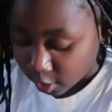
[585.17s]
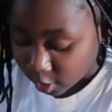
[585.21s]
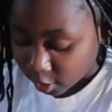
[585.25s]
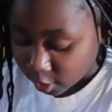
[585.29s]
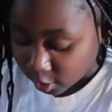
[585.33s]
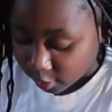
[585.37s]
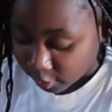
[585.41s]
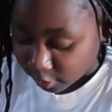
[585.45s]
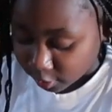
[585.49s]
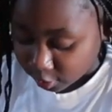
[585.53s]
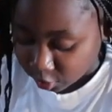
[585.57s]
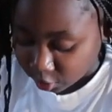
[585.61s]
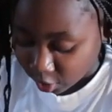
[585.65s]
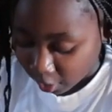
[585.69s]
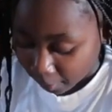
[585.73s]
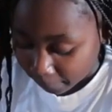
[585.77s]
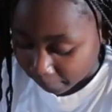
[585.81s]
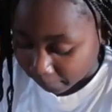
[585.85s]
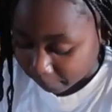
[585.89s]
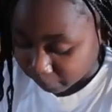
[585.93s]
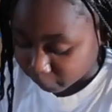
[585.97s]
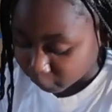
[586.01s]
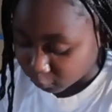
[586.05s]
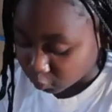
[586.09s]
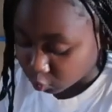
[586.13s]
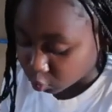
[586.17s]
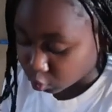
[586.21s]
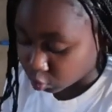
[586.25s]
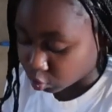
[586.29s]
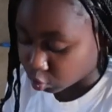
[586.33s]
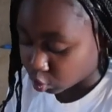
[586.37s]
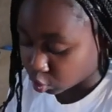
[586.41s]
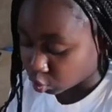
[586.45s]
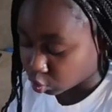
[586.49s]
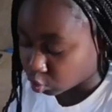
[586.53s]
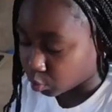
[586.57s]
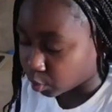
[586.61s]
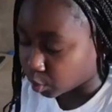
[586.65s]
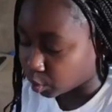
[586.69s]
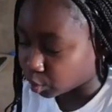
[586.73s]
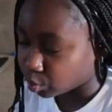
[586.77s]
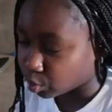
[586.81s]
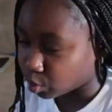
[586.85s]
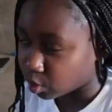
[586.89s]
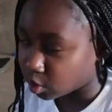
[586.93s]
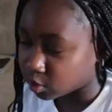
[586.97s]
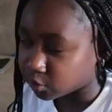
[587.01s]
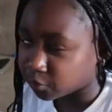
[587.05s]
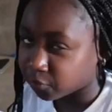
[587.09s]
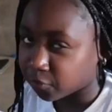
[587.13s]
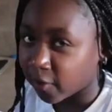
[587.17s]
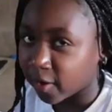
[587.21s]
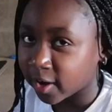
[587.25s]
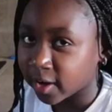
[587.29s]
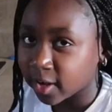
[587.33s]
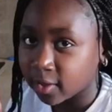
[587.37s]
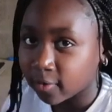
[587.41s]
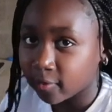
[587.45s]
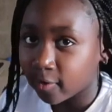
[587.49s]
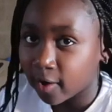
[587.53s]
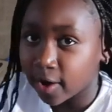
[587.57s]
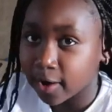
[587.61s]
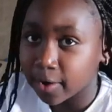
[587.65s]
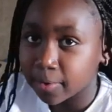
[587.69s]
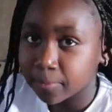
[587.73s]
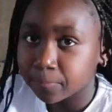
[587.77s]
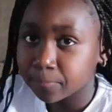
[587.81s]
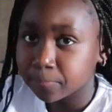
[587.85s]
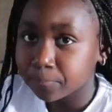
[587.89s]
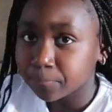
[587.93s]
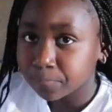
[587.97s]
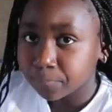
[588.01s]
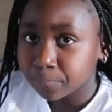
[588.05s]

The 23rd is Friday, right?